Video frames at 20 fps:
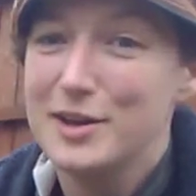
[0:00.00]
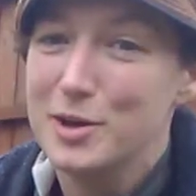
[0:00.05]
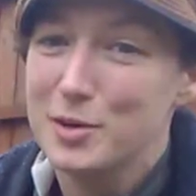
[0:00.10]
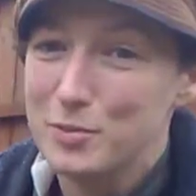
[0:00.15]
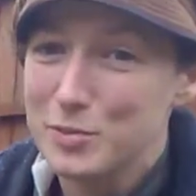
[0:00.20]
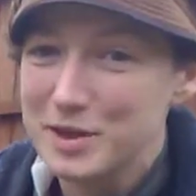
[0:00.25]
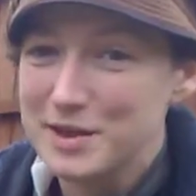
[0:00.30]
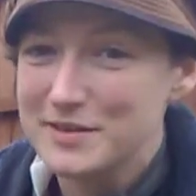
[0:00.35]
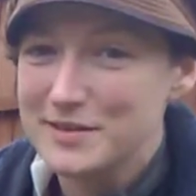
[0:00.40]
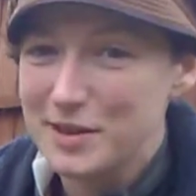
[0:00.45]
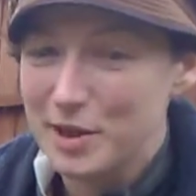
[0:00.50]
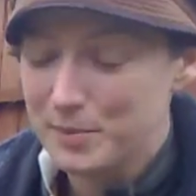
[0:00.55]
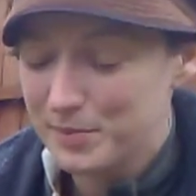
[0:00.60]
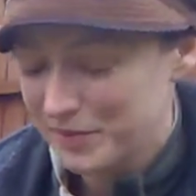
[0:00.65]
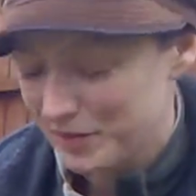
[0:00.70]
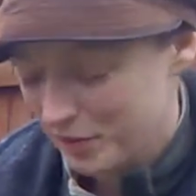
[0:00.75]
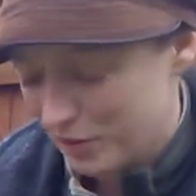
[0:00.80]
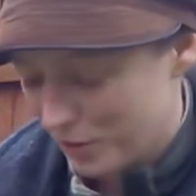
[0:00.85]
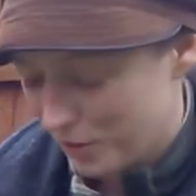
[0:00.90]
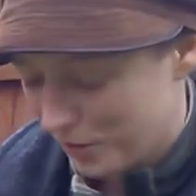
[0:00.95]
the wind
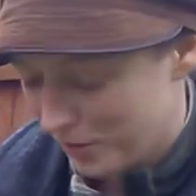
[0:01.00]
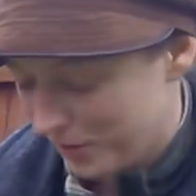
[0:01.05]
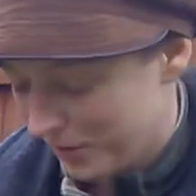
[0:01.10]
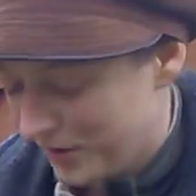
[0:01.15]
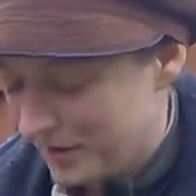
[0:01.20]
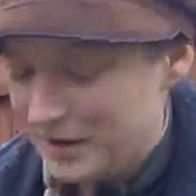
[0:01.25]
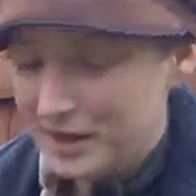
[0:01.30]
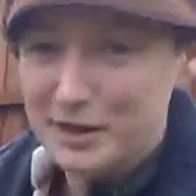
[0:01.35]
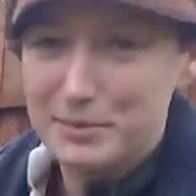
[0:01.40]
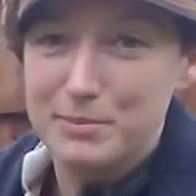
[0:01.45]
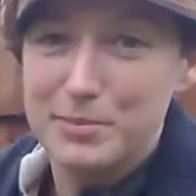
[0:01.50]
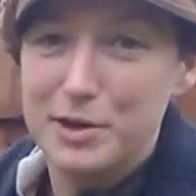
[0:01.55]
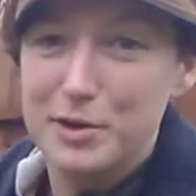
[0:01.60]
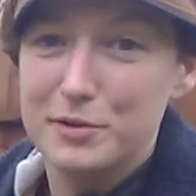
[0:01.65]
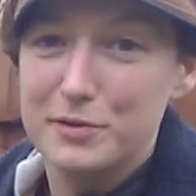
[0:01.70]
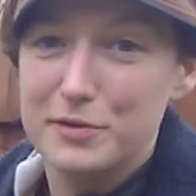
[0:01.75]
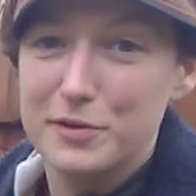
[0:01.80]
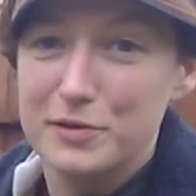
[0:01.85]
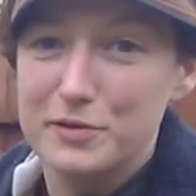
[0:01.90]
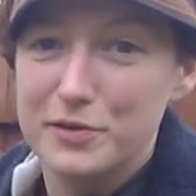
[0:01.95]
comes along and
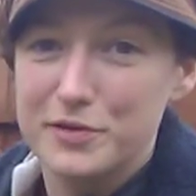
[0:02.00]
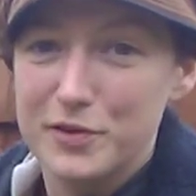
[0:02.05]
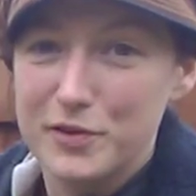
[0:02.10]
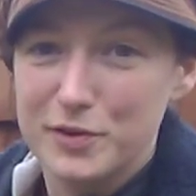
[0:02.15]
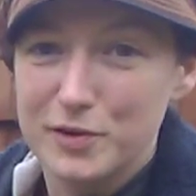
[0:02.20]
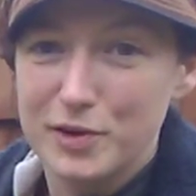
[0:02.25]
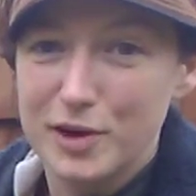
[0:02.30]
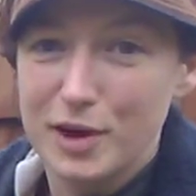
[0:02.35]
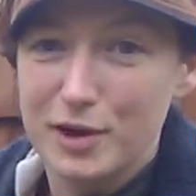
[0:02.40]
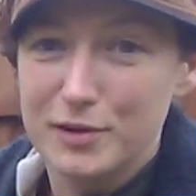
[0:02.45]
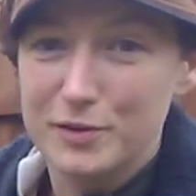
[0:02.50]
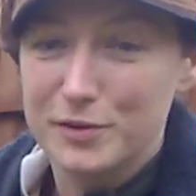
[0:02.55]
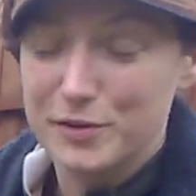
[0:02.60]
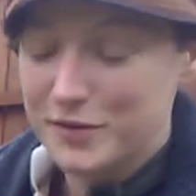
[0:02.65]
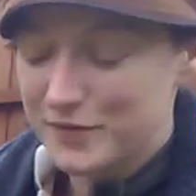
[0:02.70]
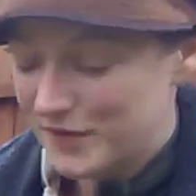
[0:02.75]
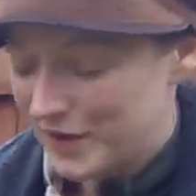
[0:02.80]
blows it onto your clothes.